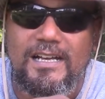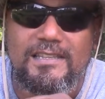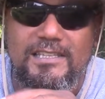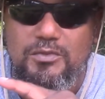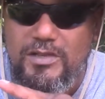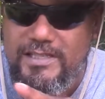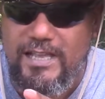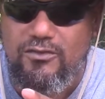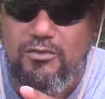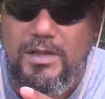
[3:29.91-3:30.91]
This wasn't
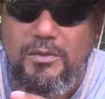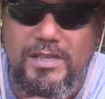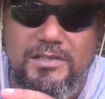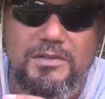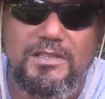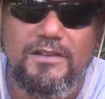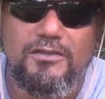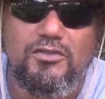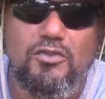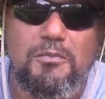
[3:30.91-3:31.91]
that group, by the way, this was a
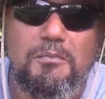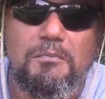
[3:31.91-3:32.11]
different group.